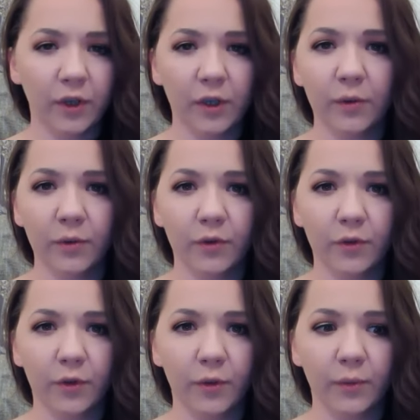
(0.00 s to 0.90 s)
used
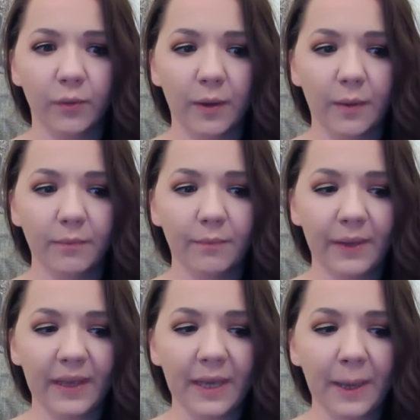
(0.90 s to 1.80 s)
to
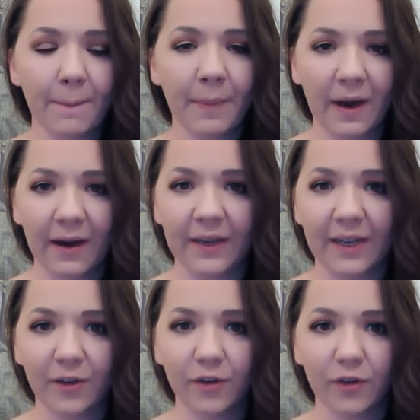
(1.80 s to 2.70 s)
being
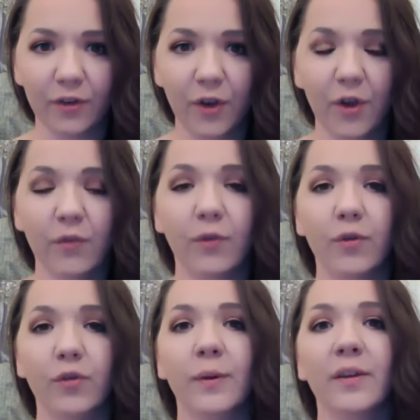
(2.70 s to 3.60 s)
punished for
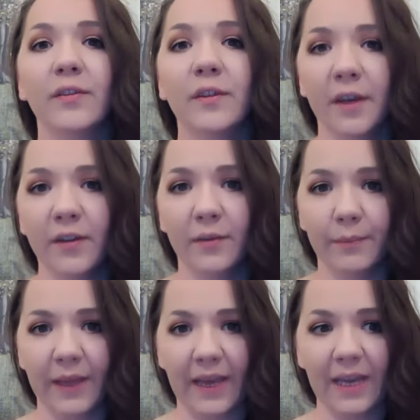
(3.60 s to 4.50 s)
doing a certain
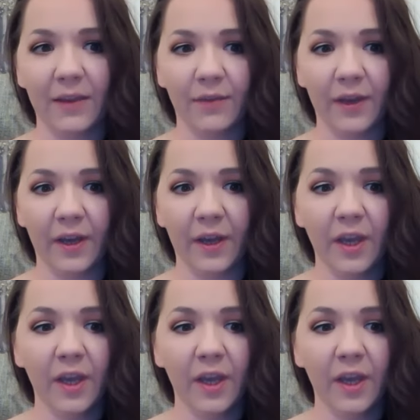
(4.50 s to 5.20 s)
behavior,